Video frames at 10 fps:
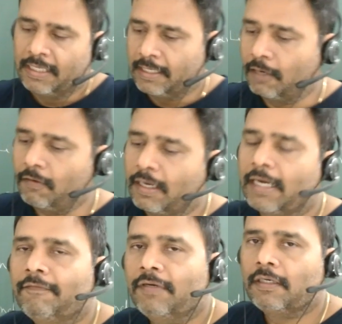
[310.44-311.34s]
Now
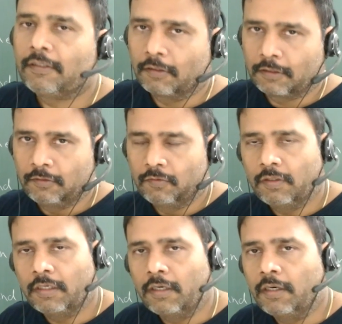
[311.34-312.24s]
I will talk you
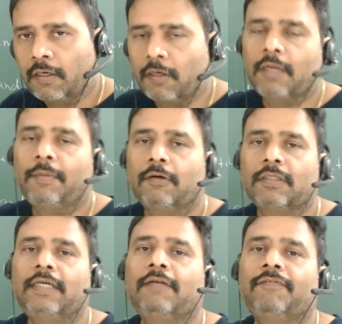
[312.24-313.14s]
all about
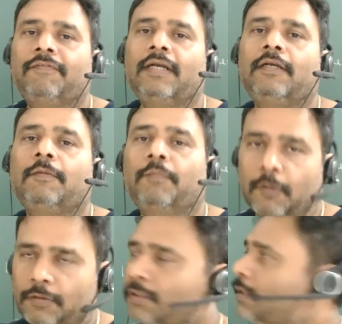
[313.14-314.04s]
the different
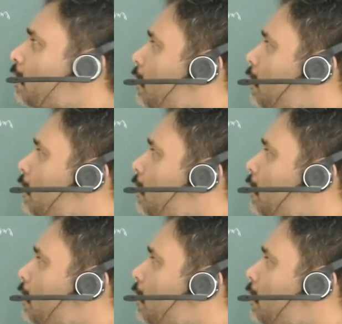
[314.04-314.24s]
books.